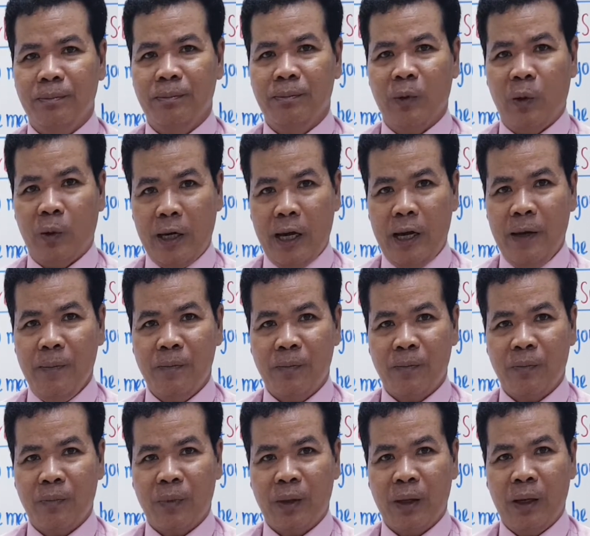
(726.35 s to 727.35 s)
Okay?
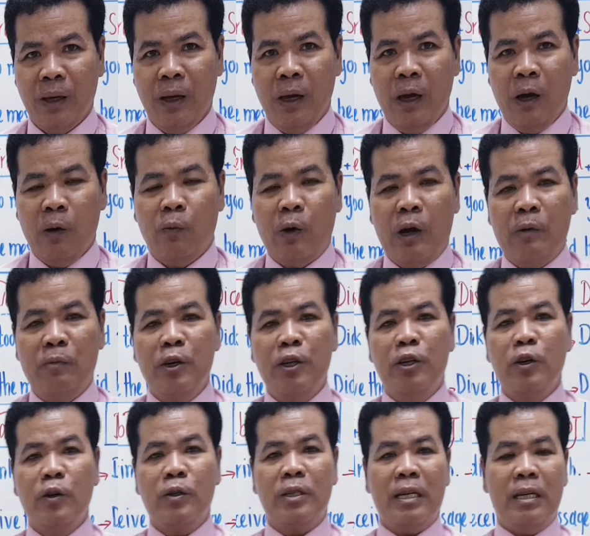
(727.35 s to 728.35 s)
When we
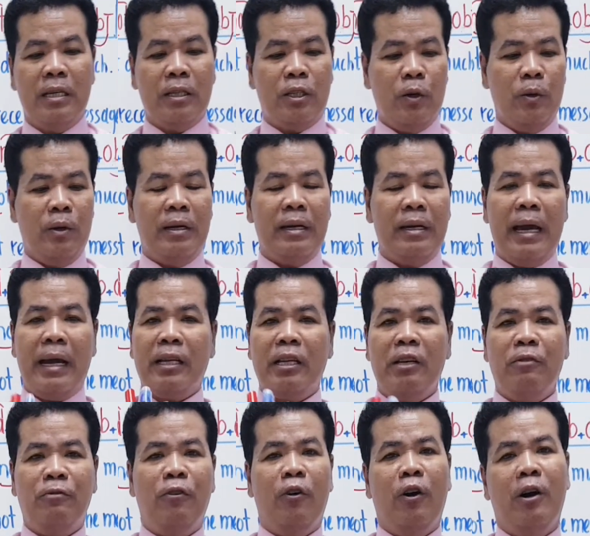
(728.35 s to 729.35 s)
use it into negative
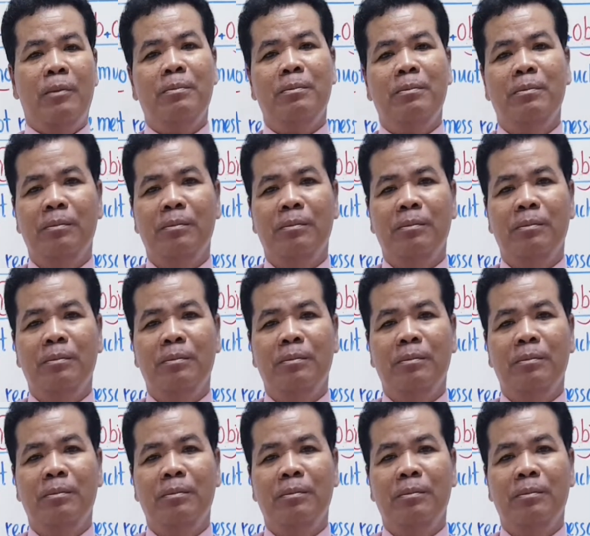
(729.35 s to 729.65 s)
form